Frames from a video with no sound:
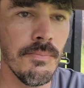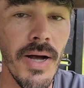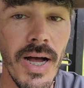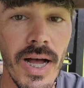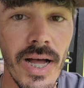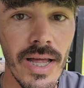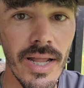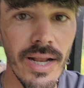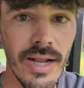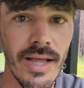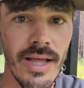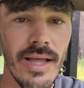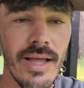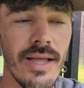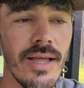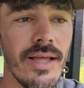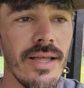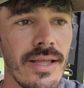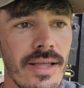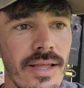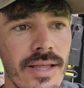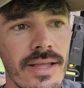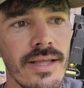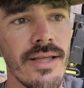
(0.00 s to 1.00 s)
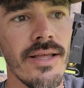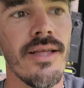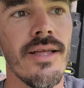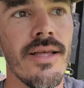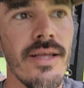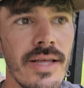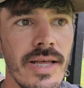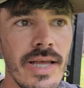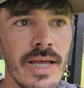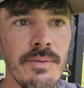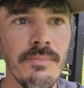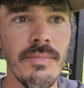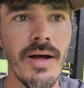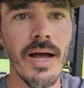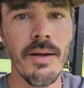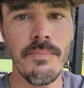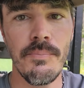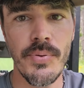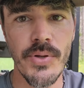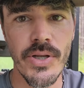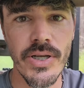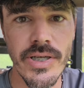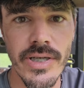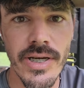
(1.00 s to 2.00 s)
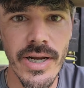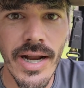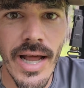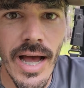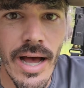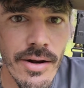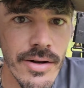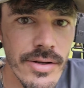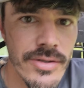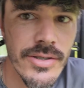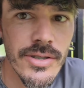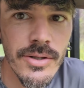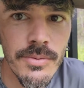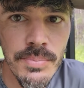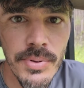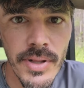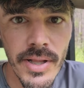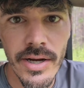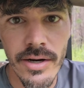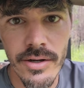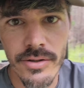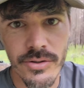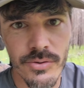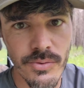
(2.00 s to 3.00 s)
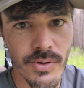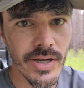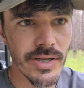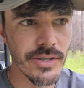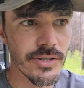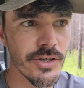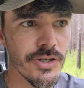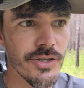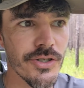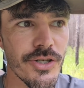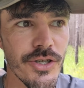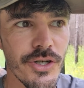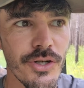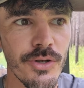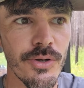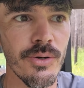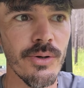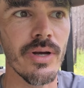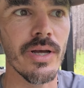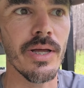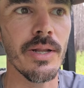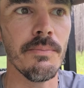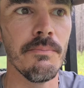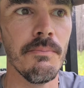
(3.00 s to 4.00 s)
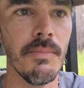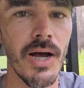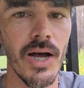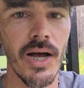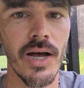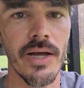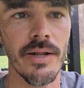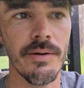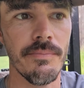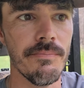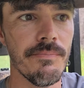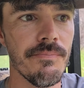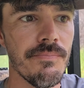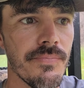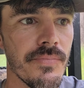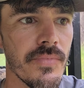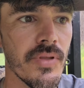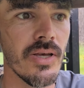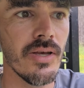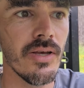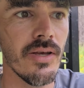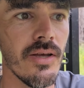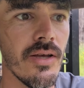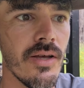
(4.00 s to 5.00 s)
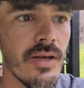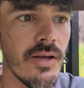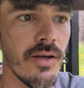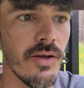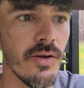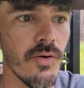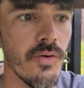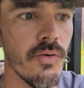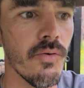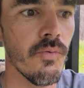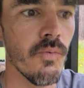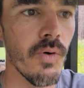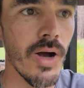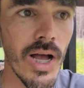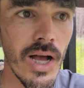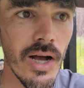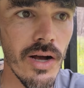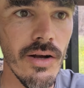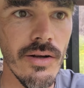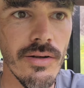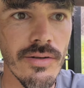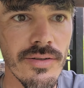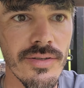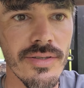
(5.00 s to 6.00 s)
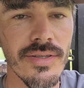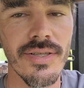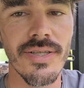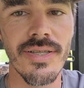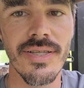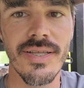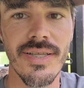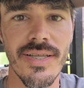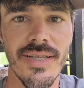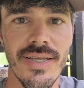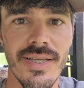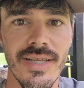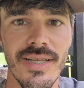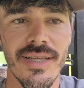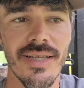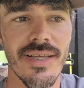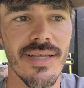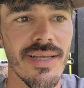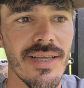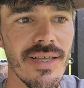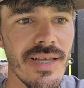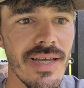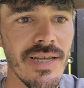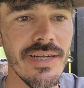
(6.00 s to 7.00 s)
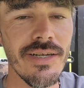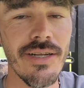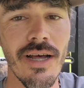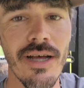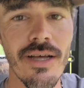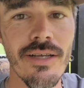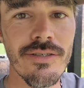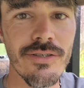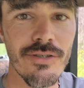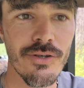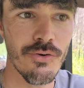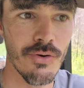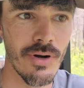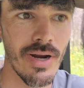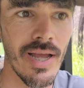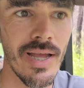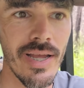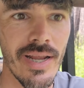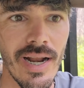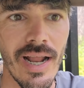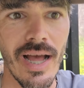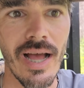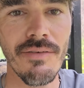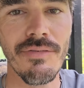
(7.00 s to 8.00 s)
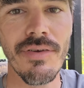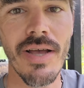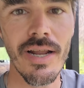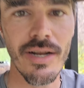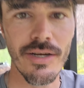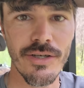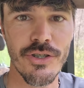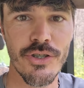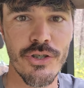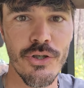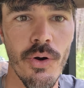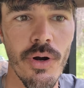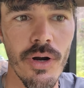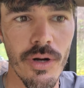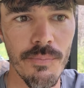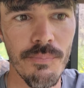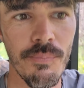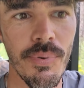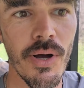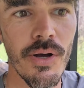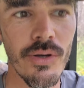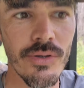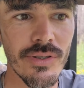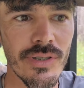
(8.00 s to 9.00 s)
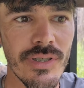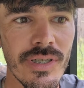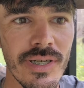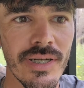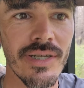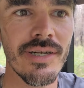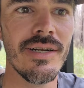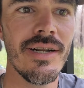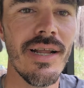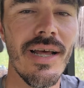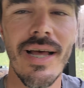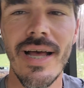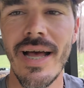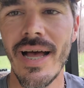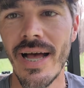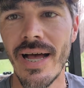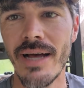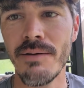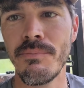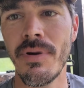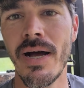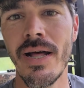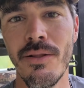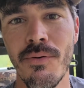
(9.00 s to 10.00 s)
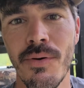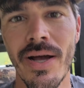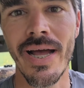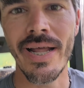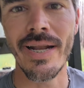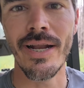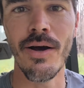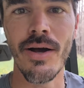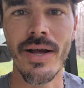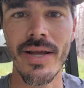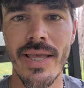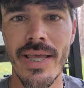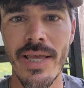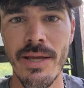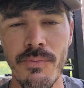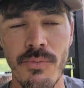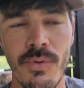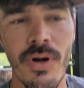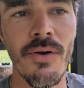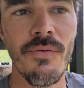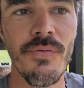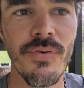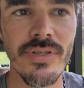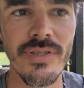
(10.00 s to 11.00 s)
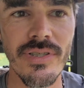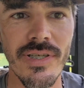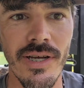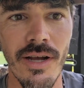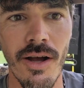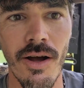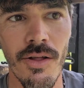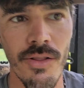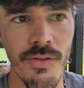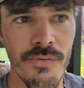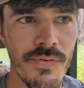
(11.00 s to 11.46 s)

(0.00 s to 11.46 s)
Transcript: But, in my opinion, how does the Polaris Ranger do in mud? Well, it does great. I've got a short posted. By the way, I know I keep referencing all the